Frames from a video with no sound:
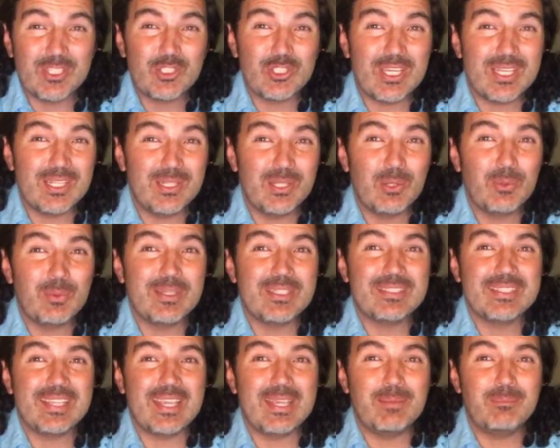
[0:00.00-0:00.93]
J Lo
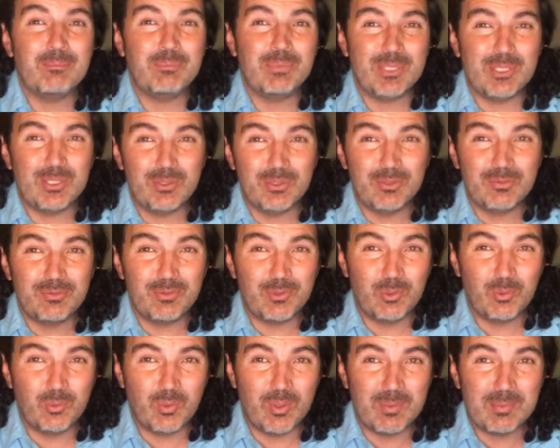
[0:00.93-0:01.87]
is a
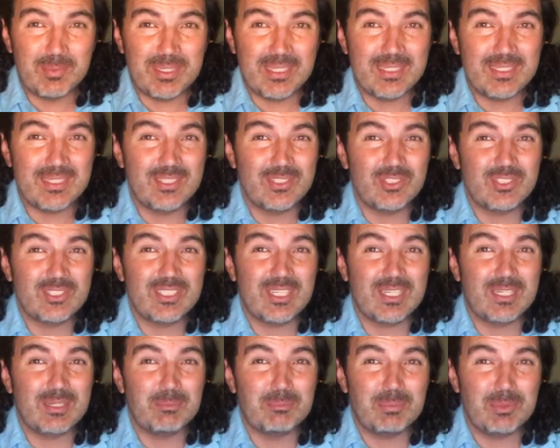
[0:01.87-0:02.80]
beautiful woman. She's
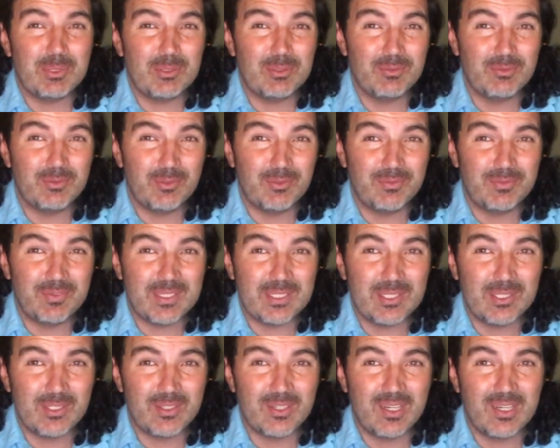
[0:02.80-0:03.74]
got a beautiful
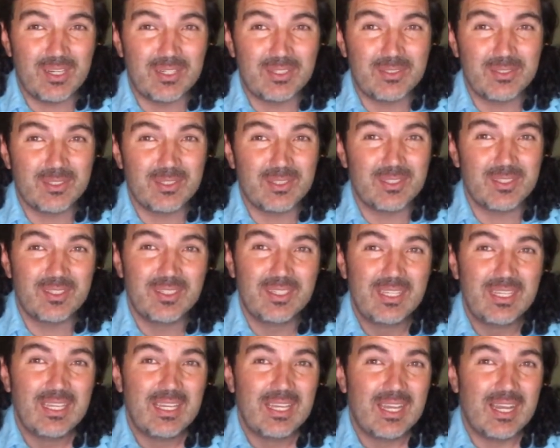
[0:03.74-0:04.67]
figure on her.
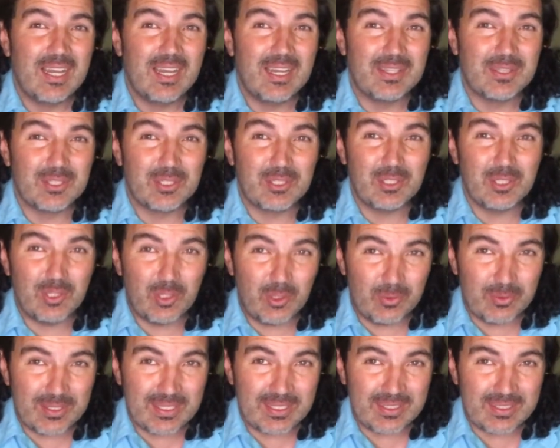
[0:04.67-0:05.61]
Uh, the
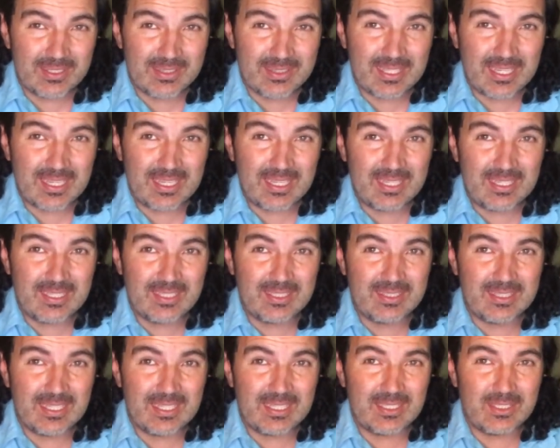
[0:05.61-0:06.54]
clothing that they
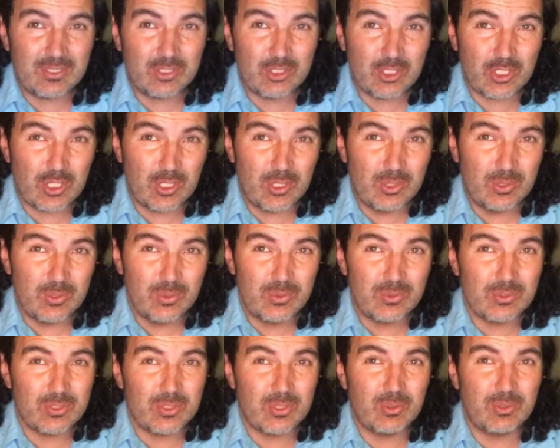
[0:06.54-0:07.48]
they
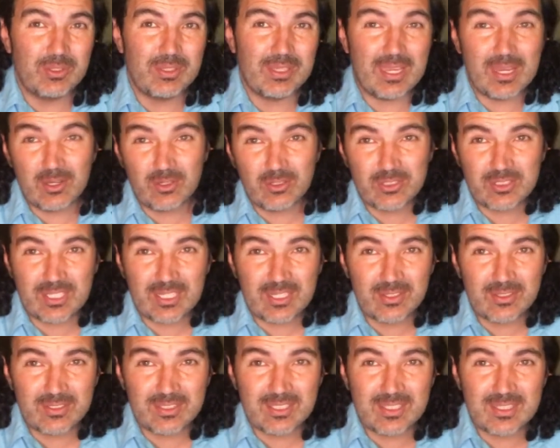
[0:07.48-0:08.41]
chose, the
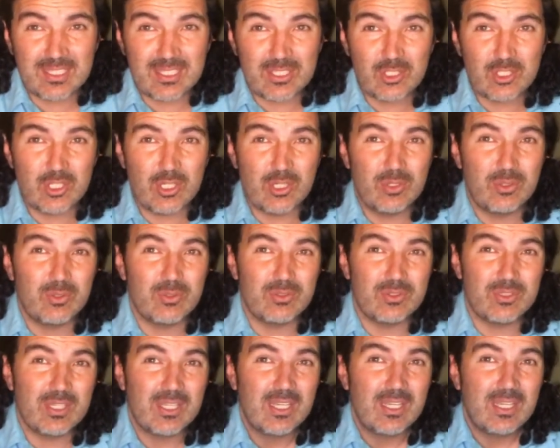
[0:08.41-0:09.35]
hairstyles that they
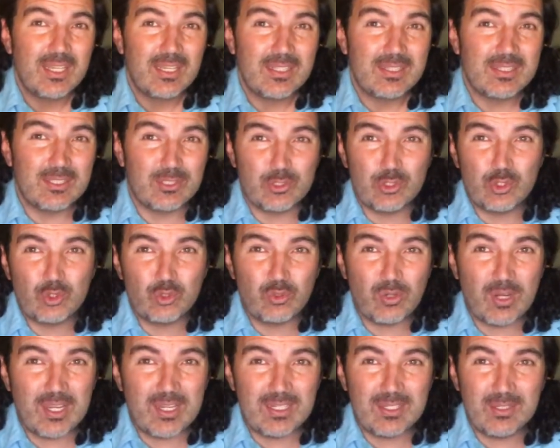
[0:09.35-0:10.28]
chose, the
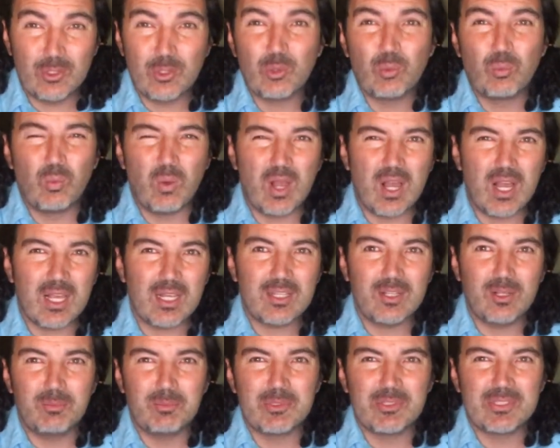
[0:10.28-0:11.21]
strut in her walk,
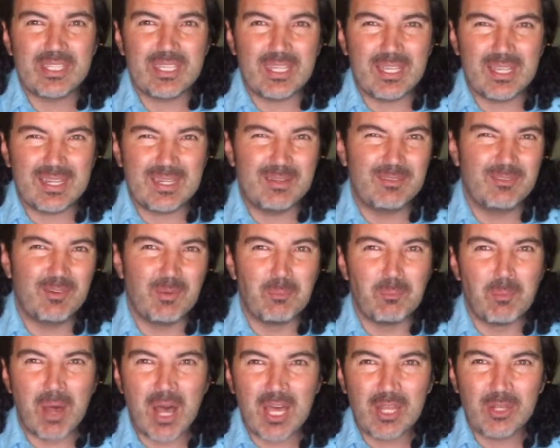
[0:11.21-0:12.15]
almost like a kind of a
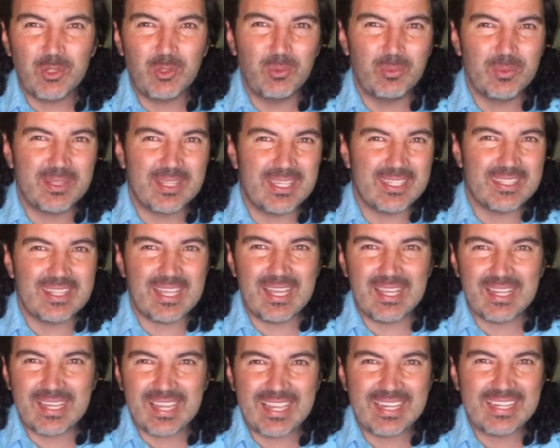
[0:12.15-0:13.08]
model with like
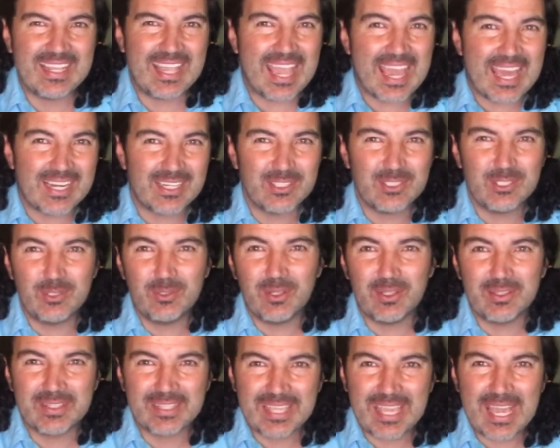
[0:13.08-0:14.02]
that kind of attitude
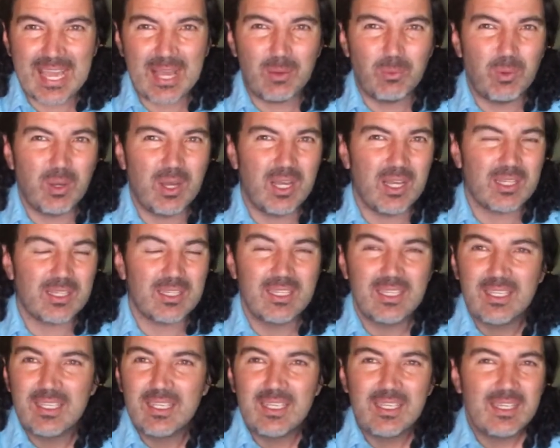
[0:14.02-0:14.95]
on the catwalk.
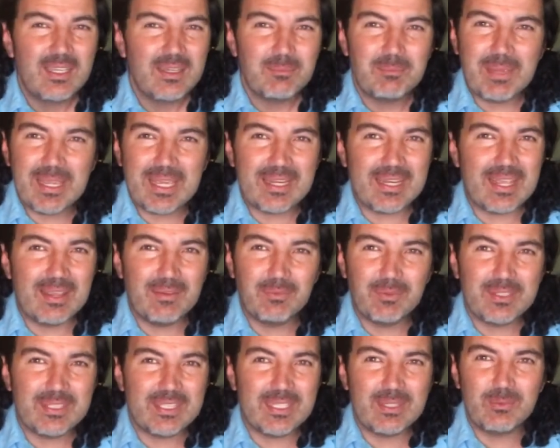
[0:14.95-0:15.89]
Man,
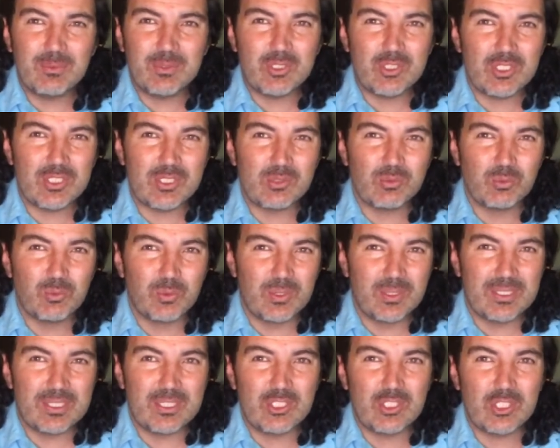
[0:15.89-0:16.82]
everything was just
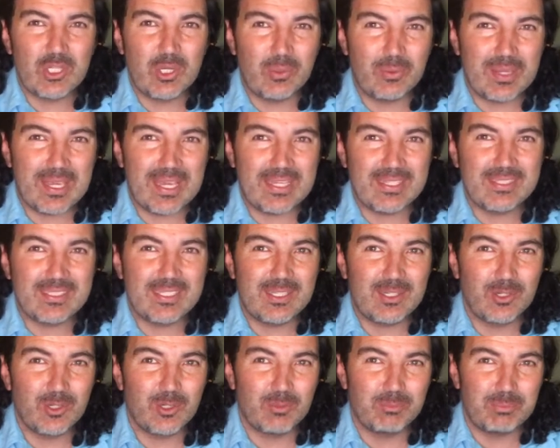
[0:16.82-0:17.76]
really
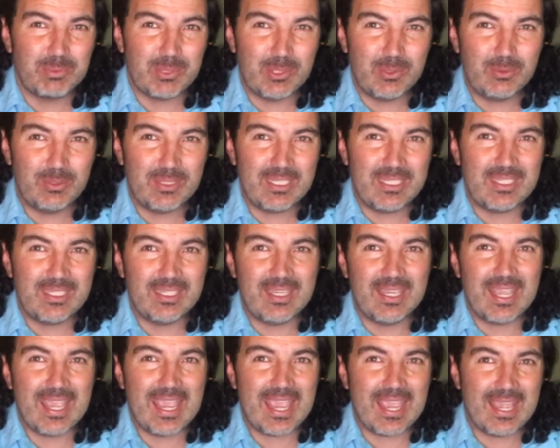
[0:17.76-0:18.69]
showcasing her
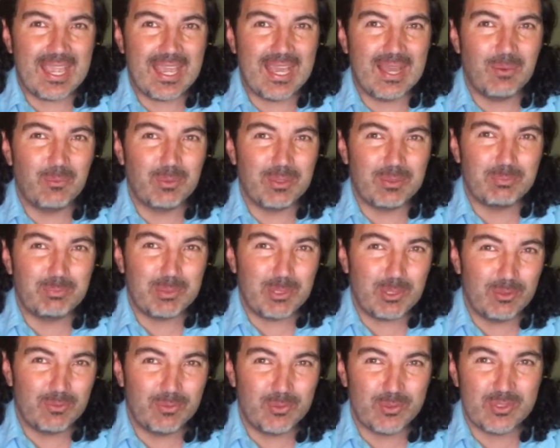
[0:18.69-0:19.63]
beauty uh, with
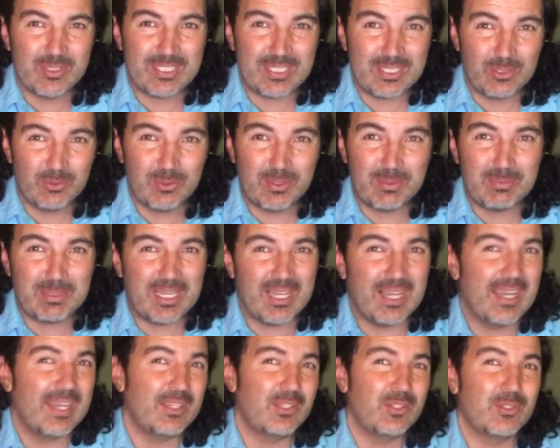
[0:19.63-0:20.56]
beautiful scenery
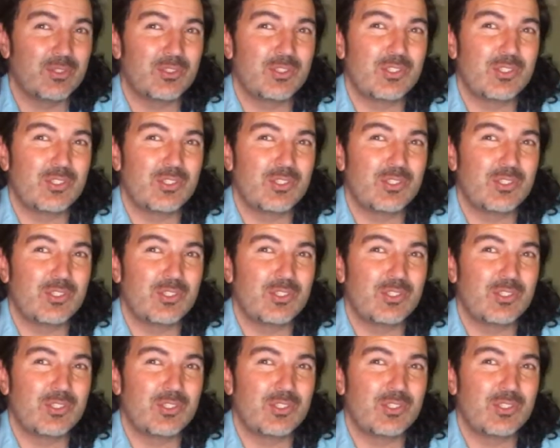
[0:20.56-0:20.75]
behind her.